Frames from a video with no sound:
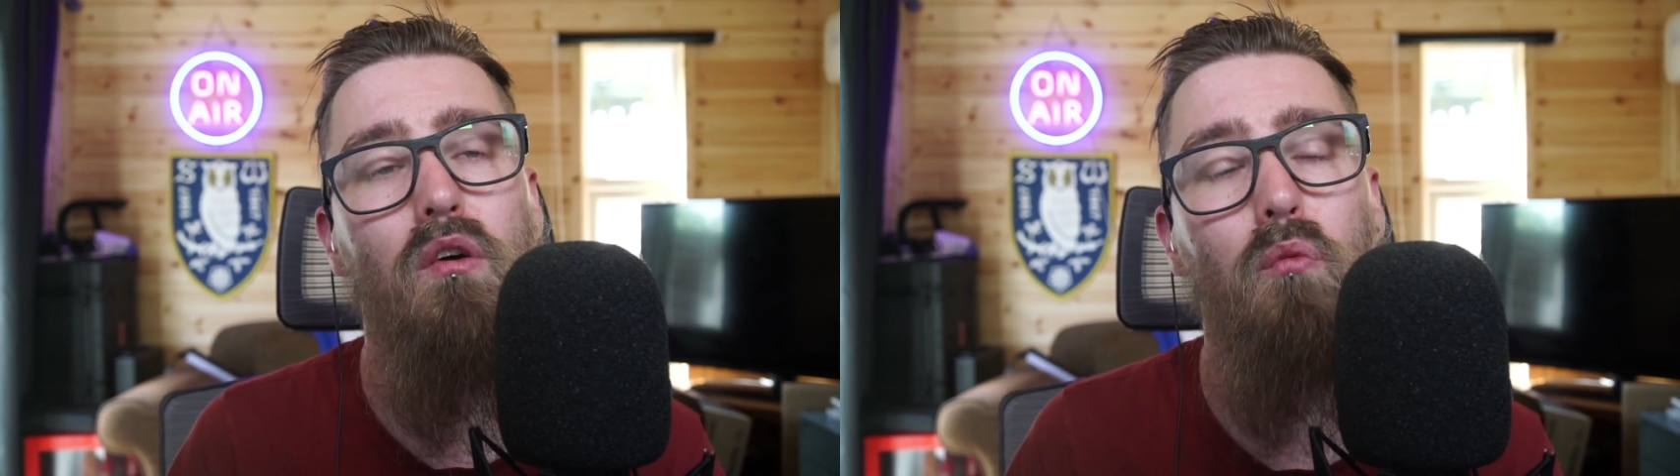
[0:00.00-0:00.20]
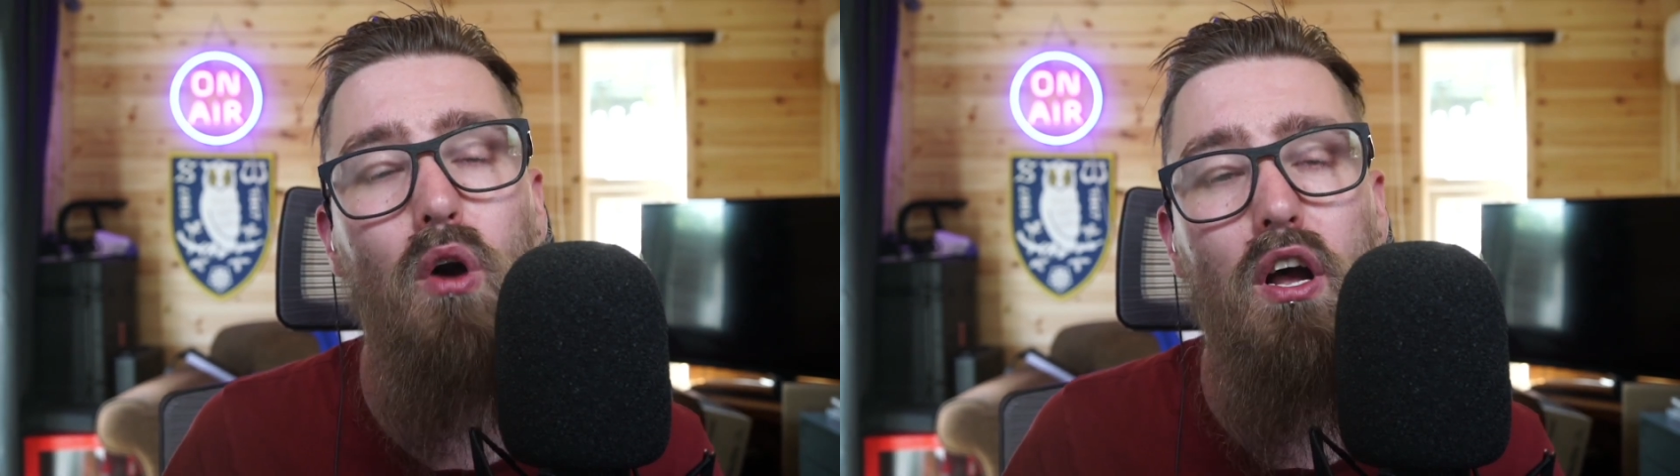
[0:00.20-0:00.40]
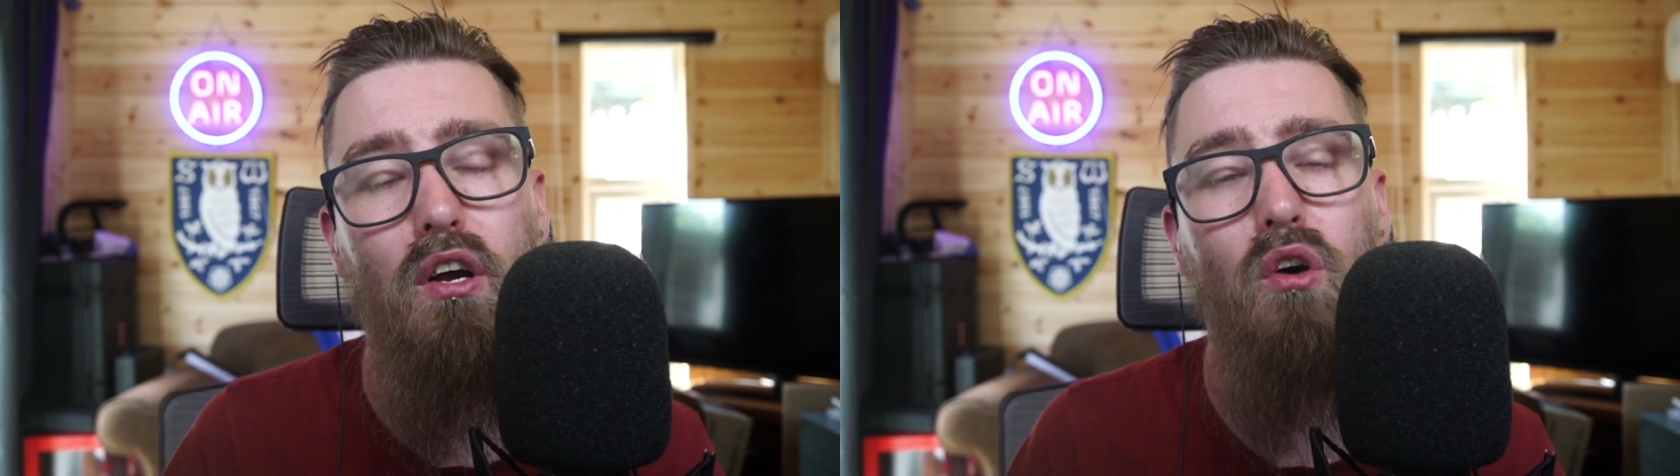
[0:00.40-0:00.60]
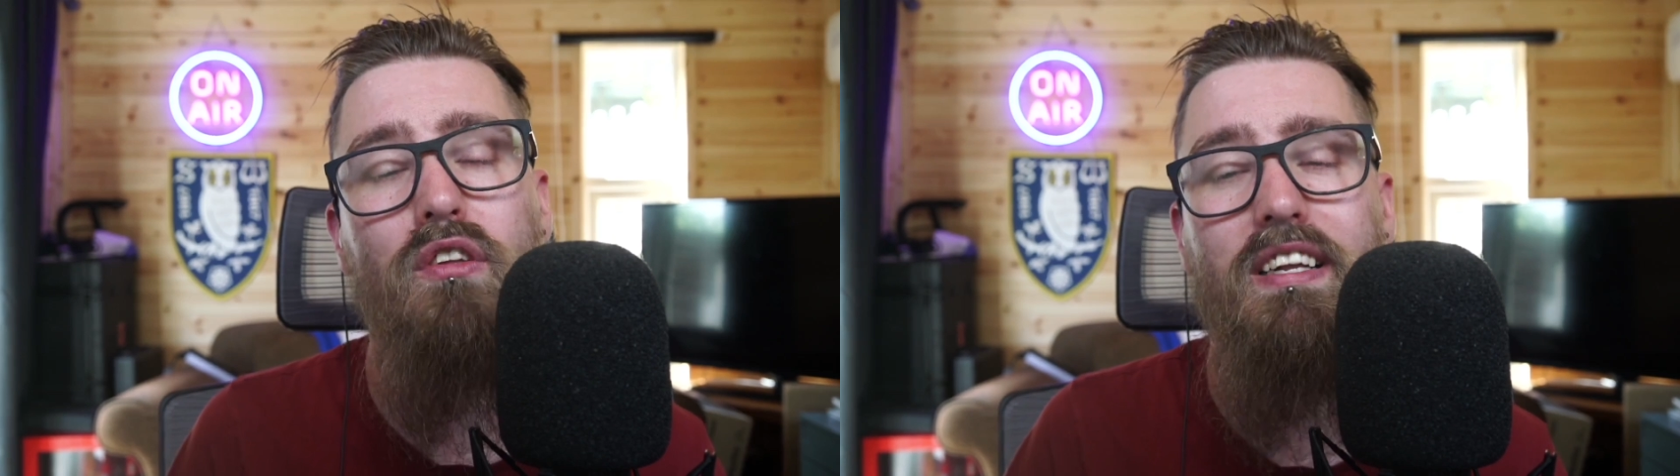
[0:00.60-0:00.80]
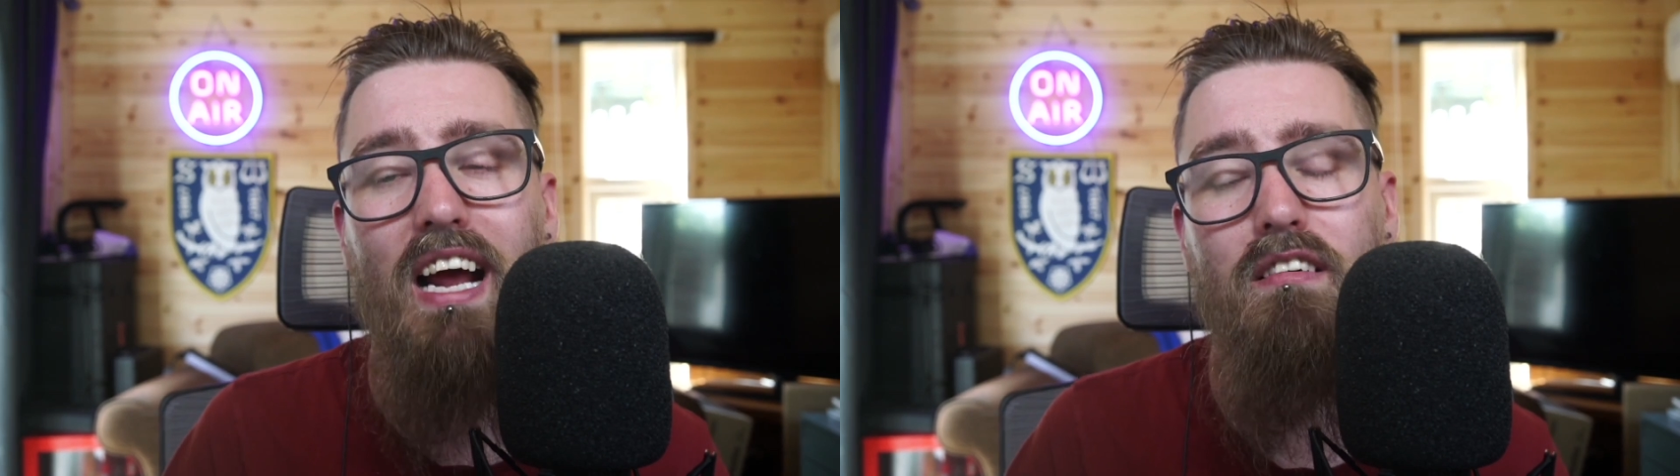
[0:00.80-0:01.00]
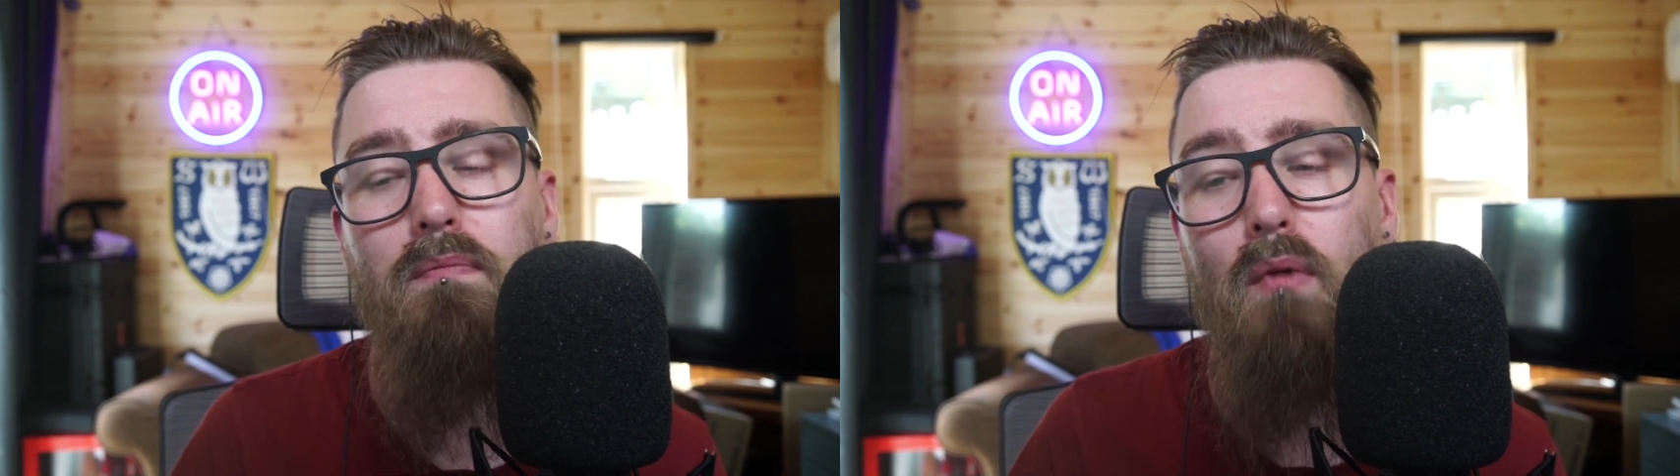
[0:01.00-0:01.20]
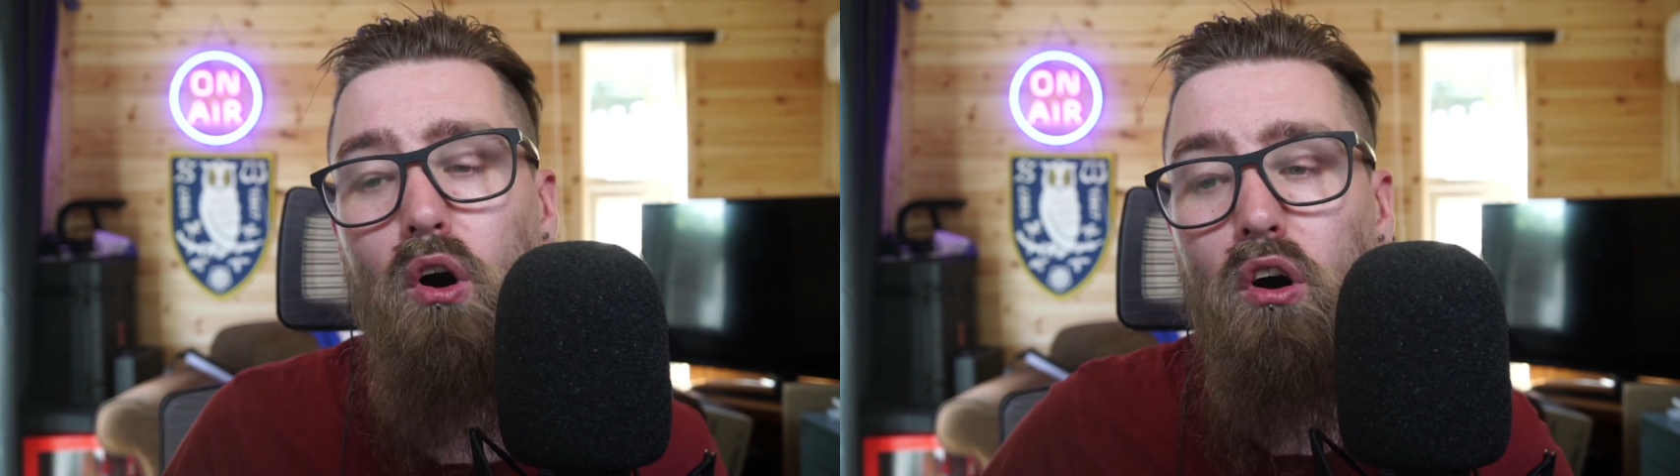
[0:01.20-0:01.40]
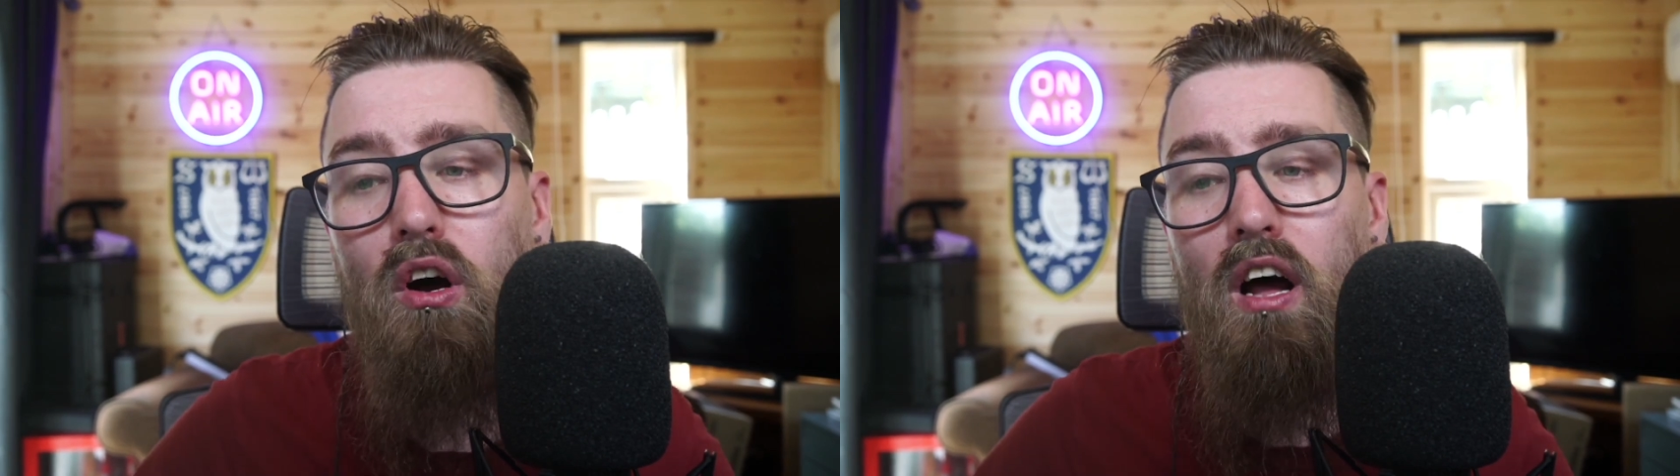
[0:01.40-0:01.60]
work under Darren Moore